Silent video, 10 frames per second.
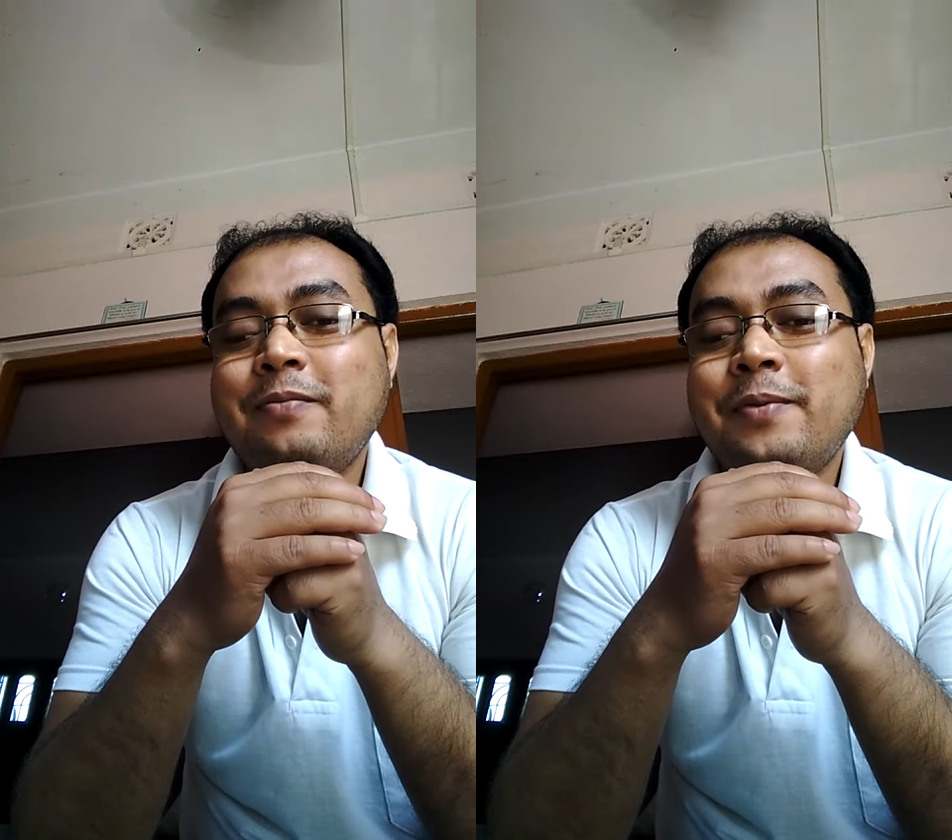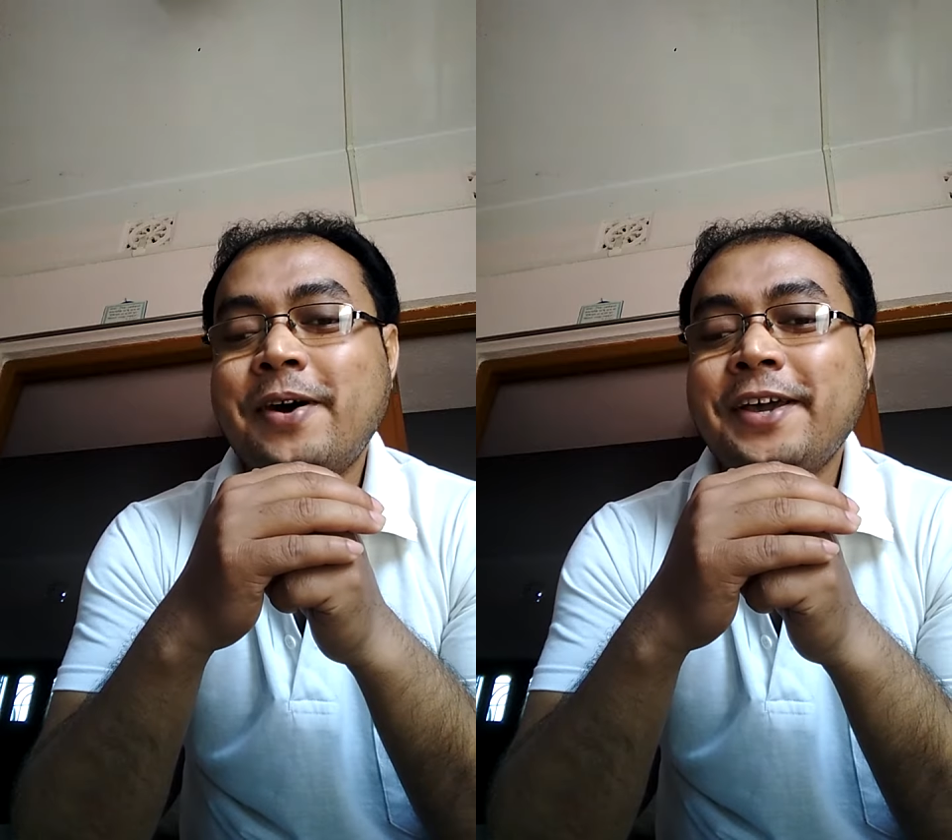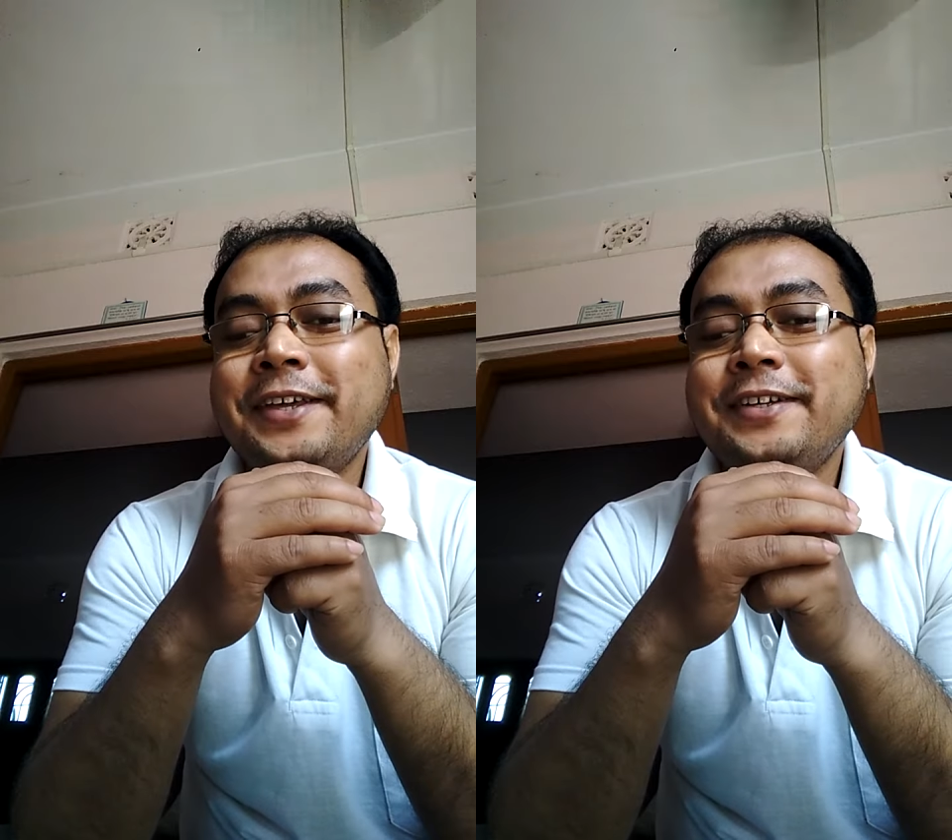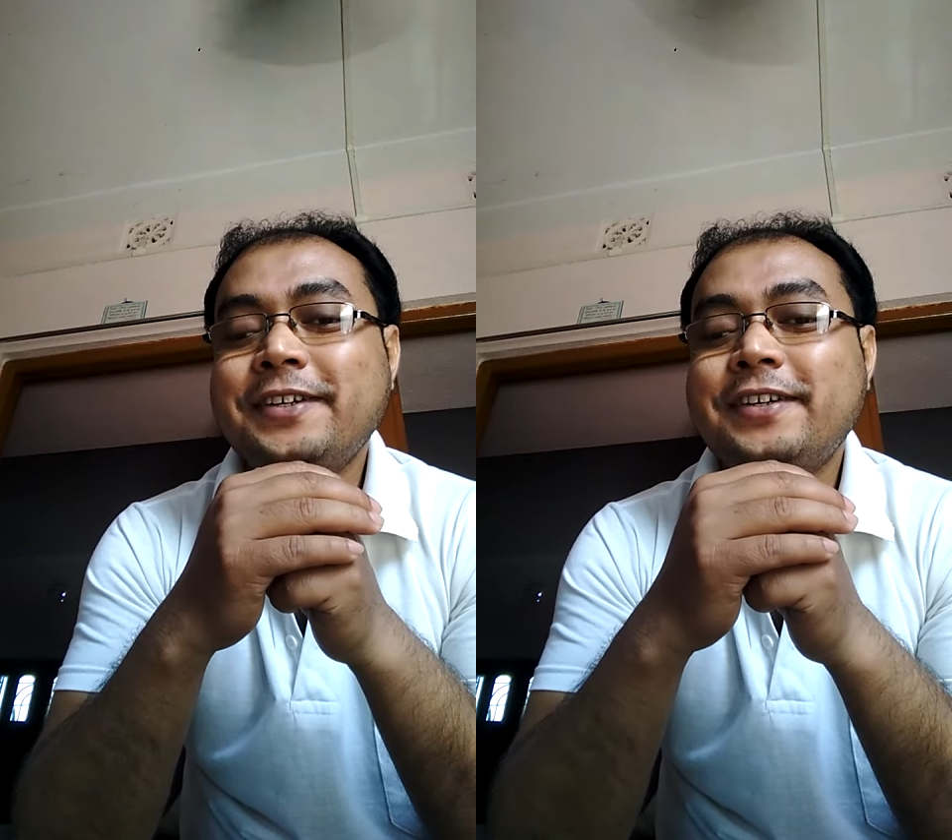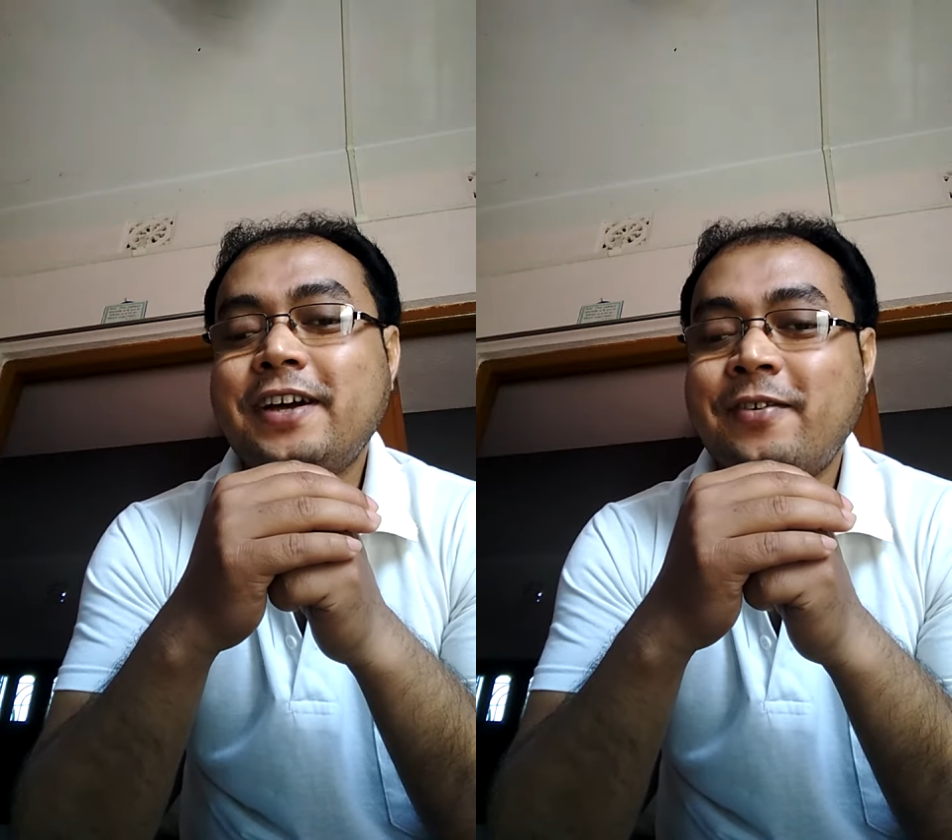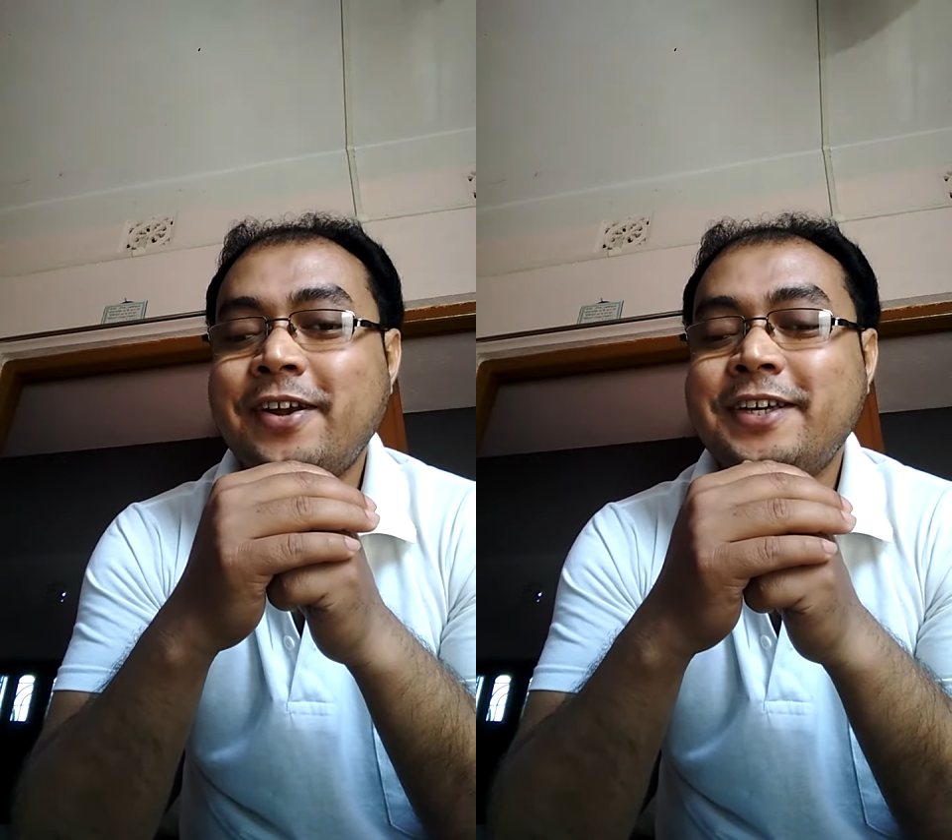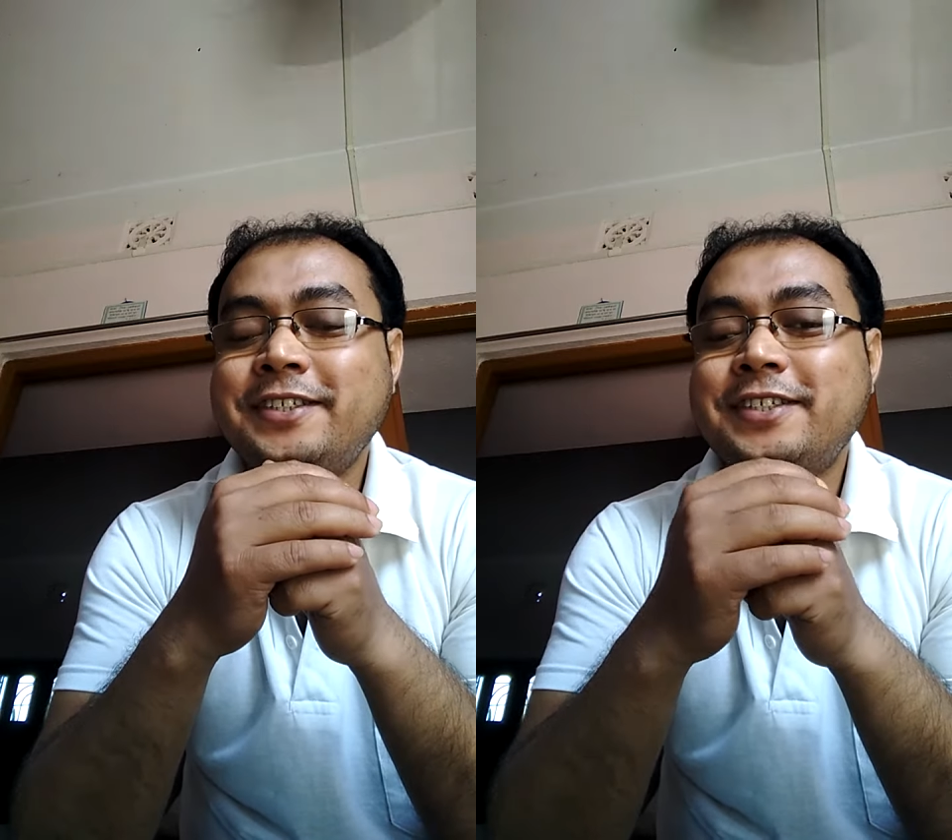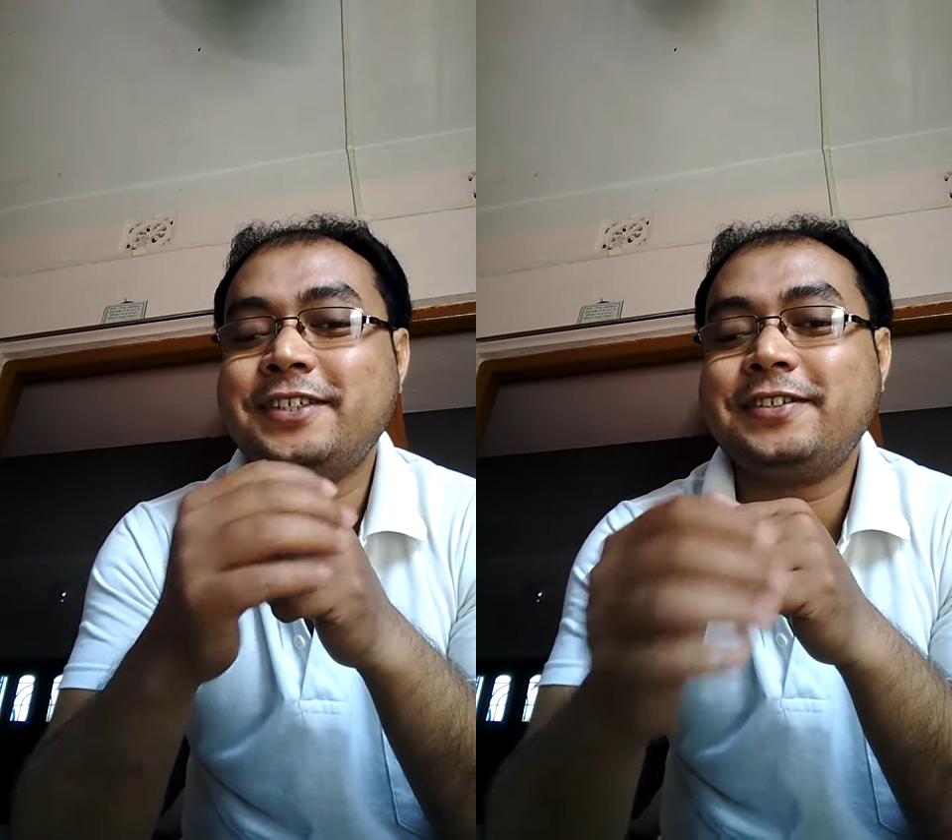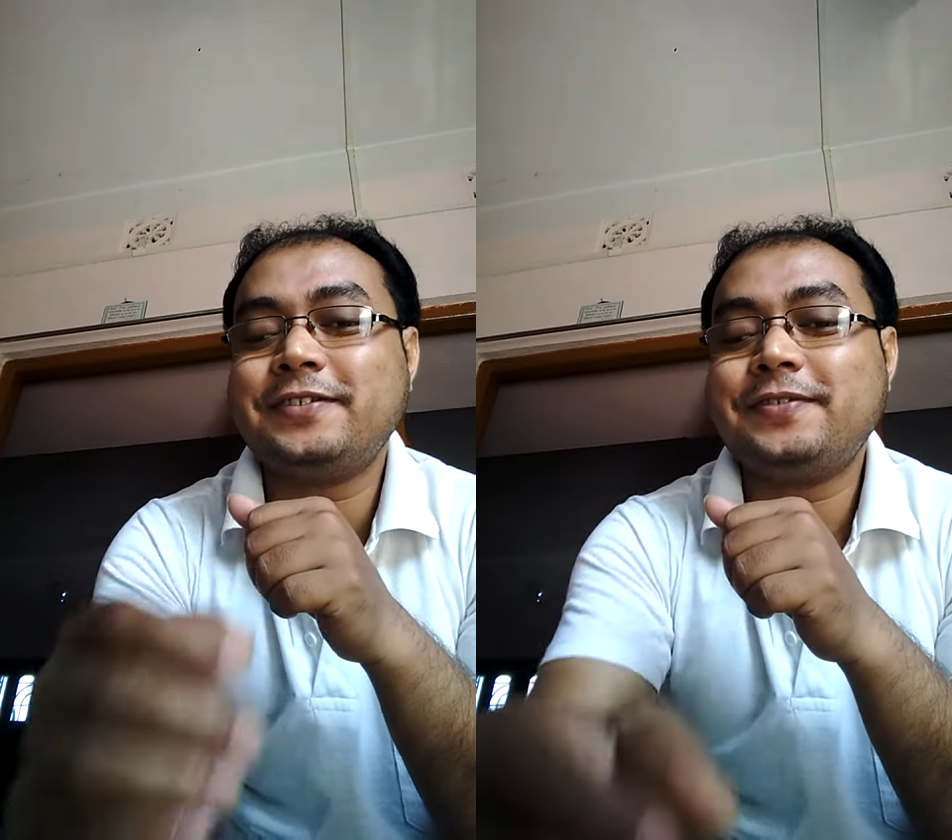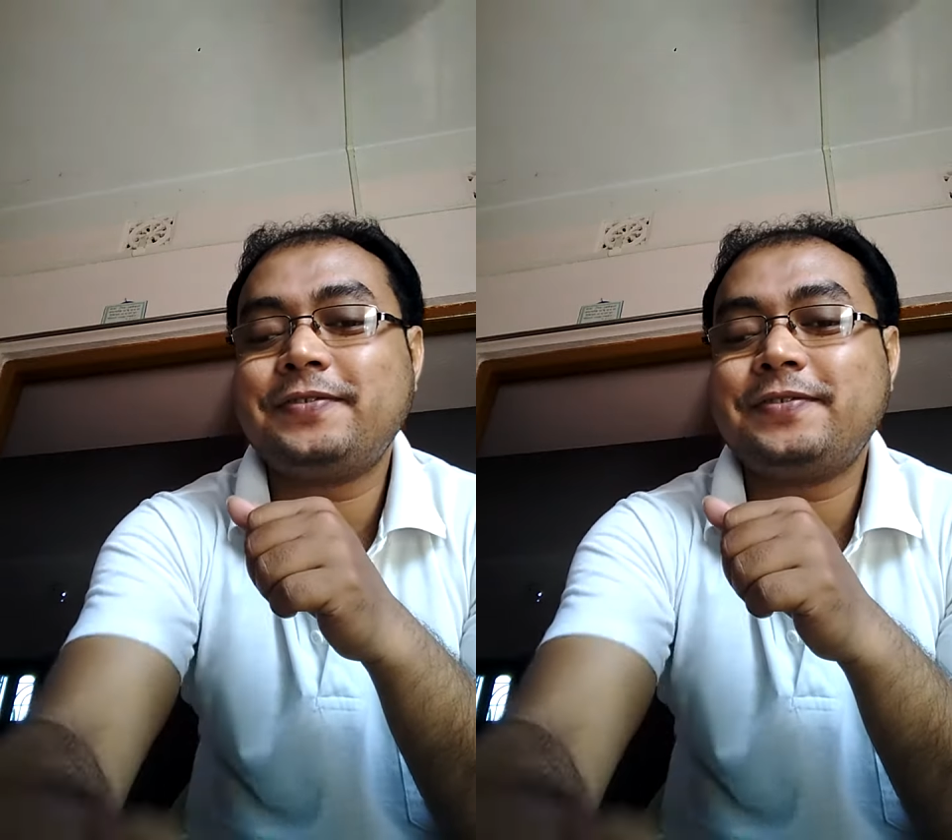Bye-bye. Have a nice day.